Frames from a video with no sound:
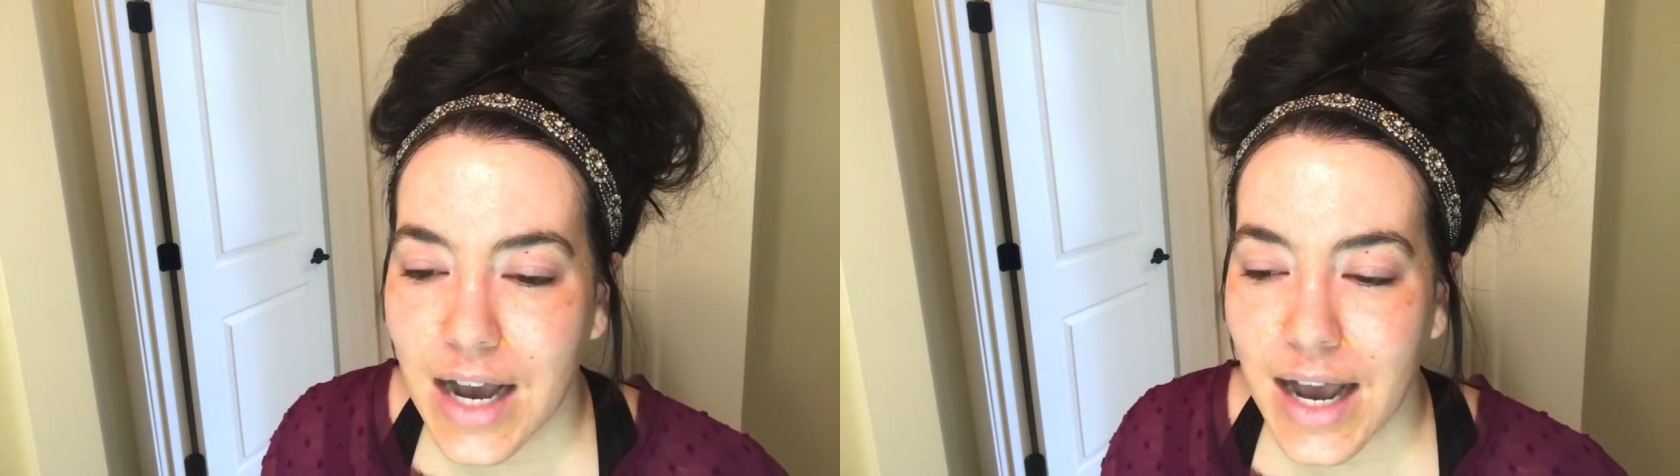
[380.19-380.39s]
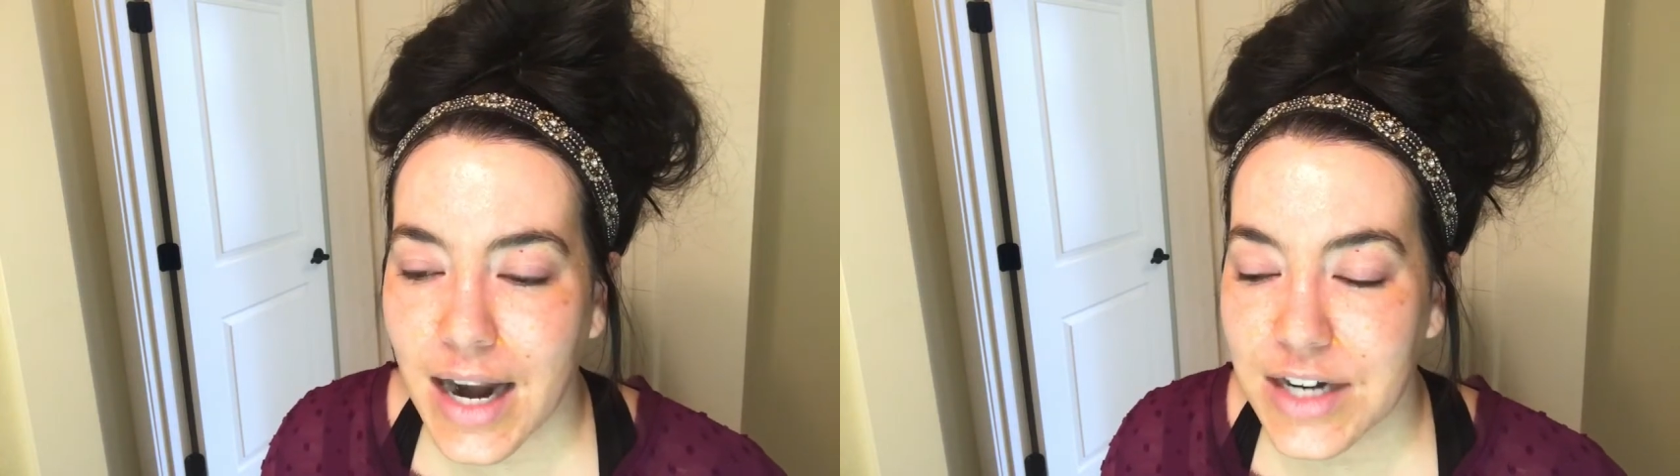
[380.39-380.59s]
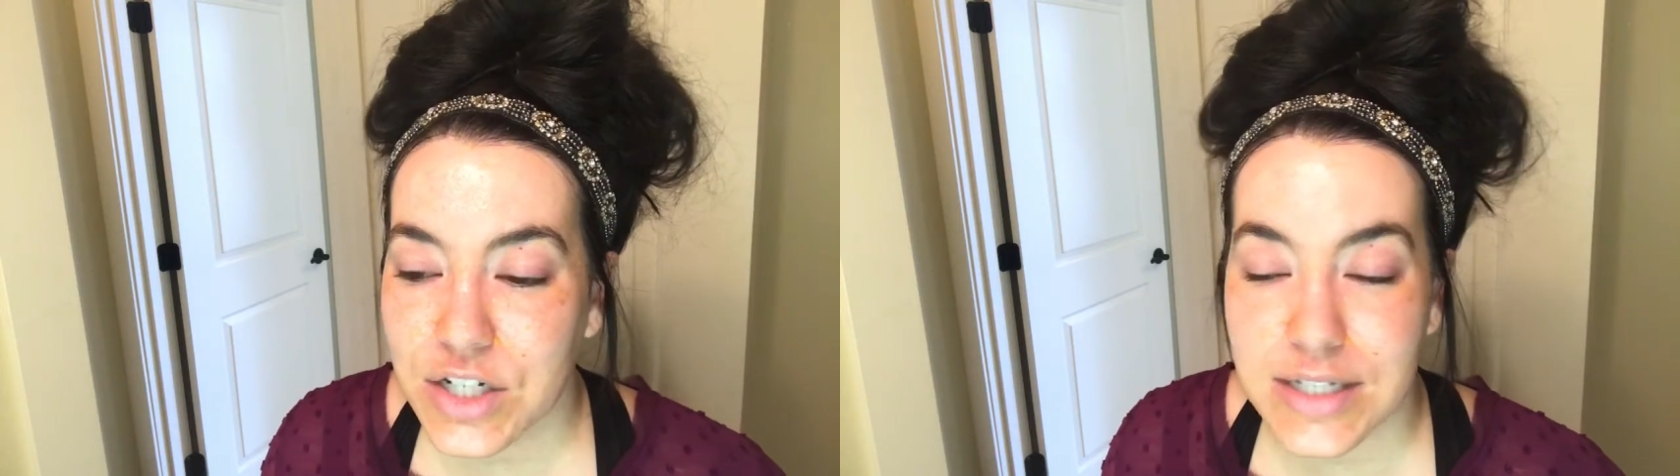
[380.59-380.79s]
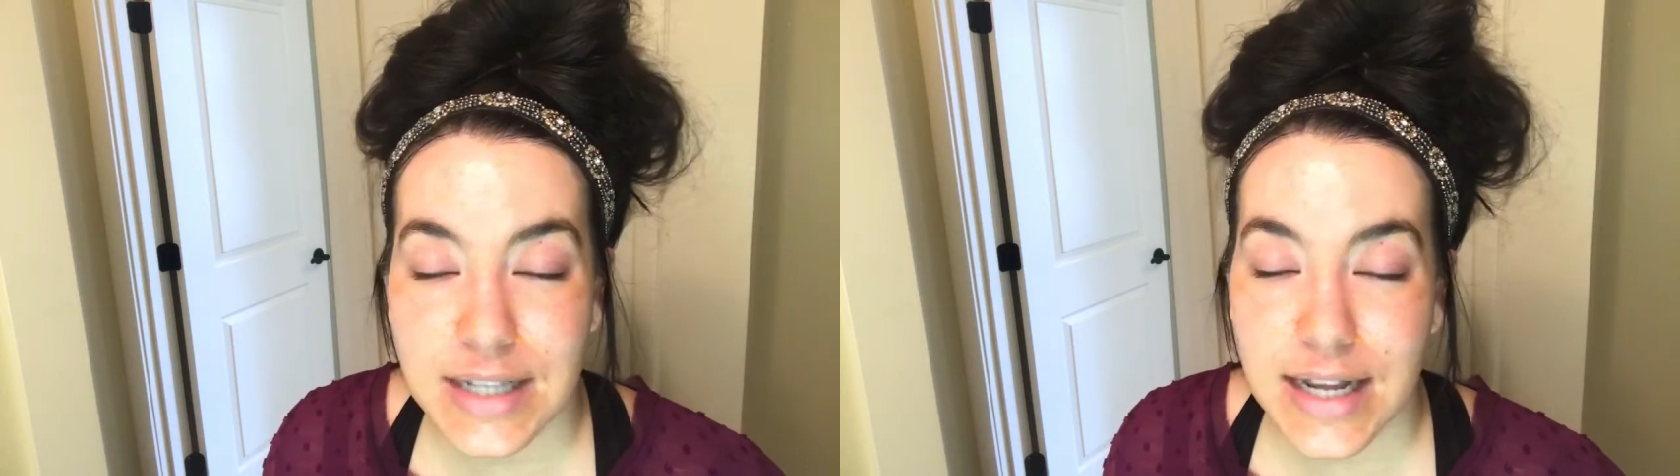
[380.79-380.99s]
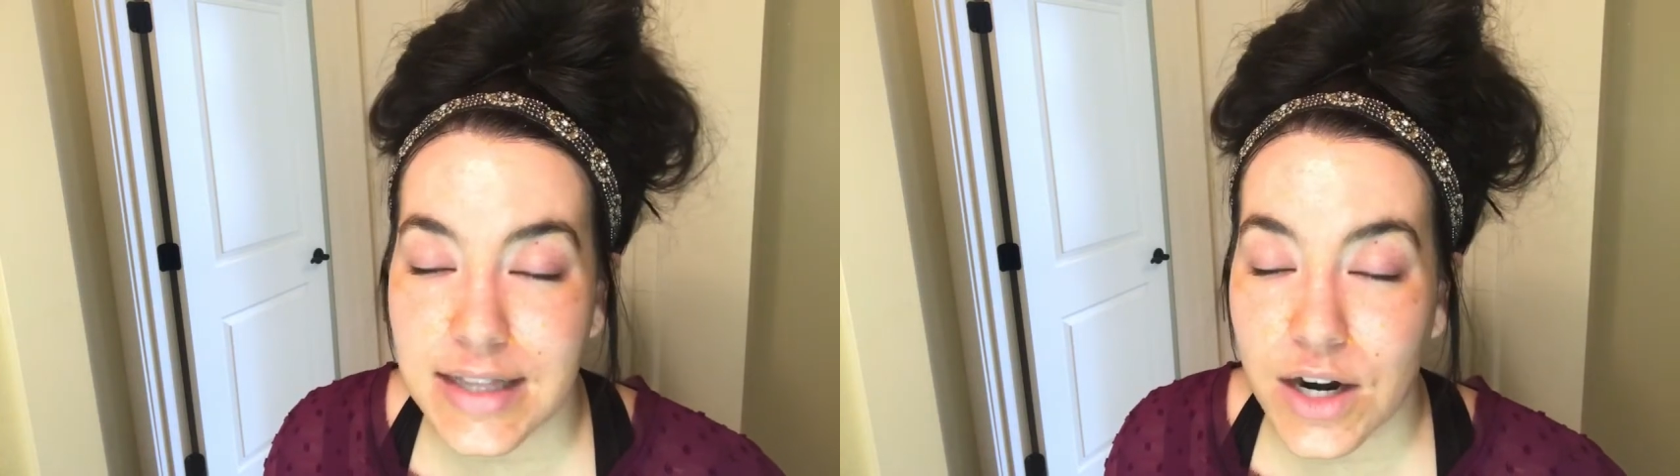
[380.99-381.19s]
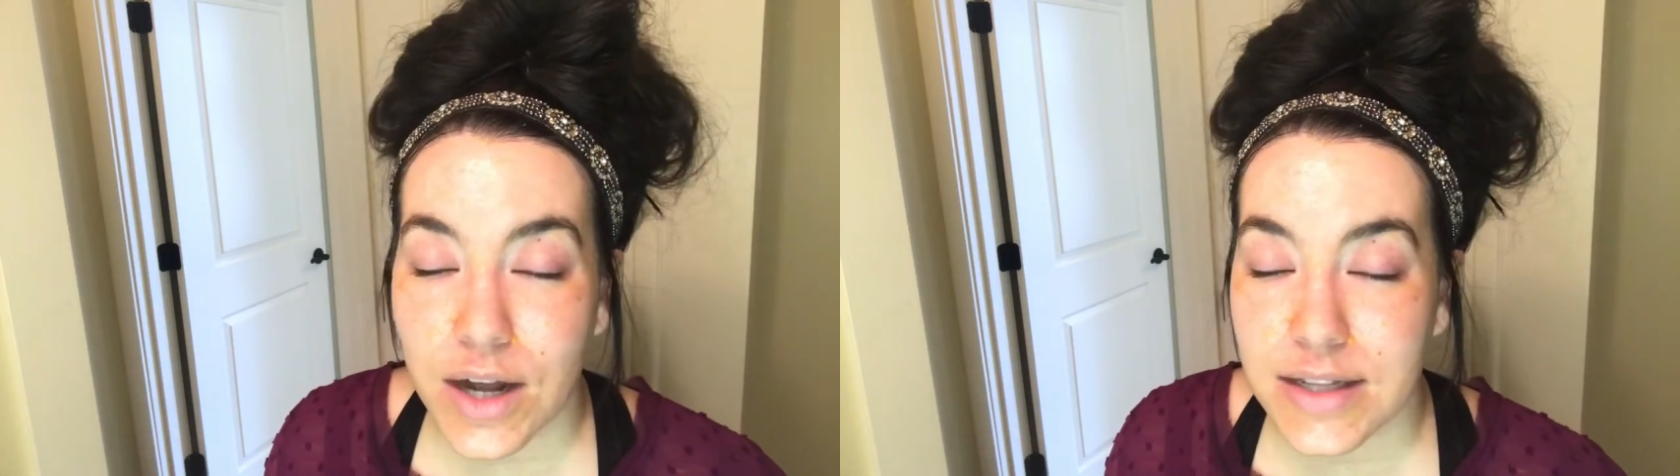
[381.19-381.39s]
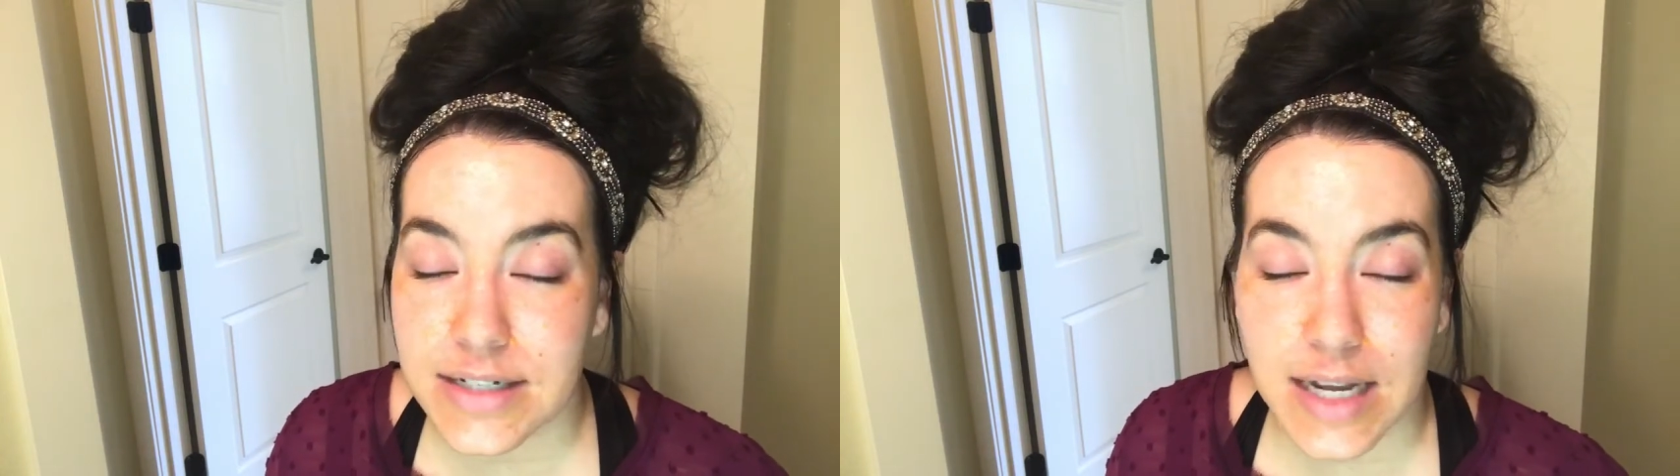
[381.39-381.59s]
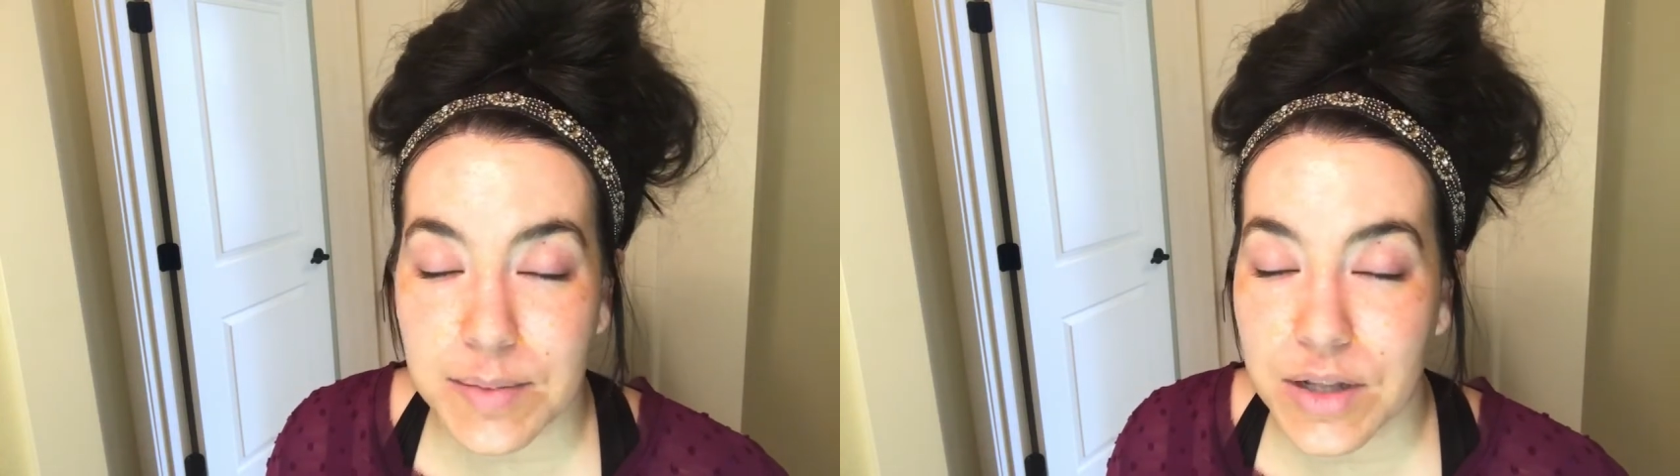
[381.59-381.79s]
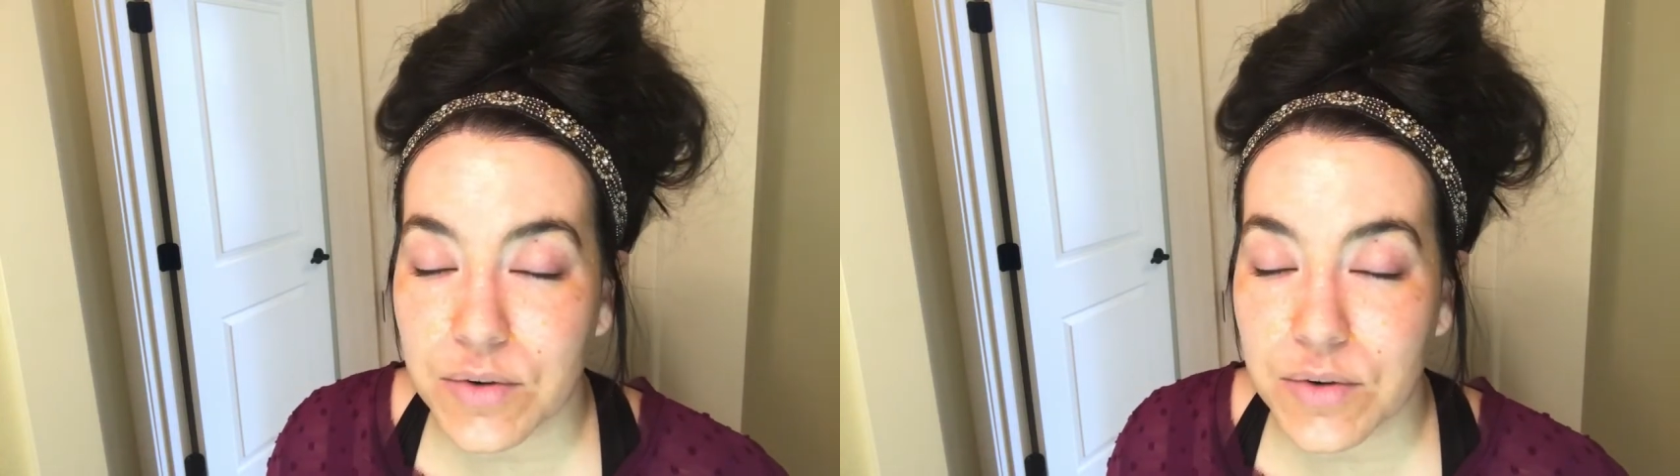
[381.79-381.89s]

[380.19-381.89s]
and I just laid there on the table